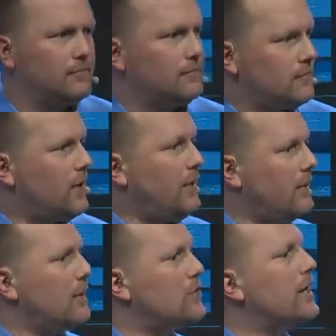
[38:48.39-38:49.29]
right?
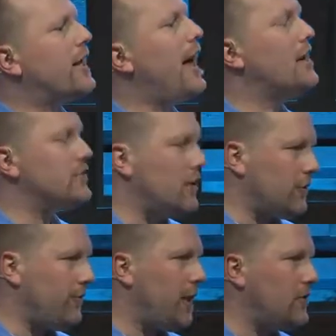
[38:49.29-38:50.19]
They try to cast out
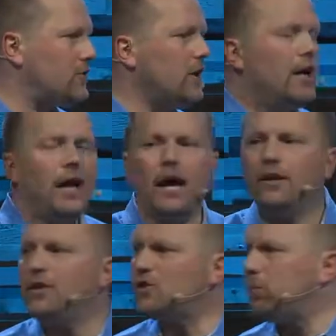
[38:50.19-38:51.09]
the flesh
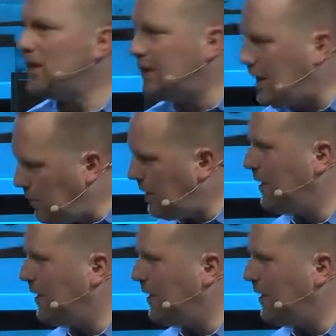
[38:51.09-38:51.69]
and discipline a demon.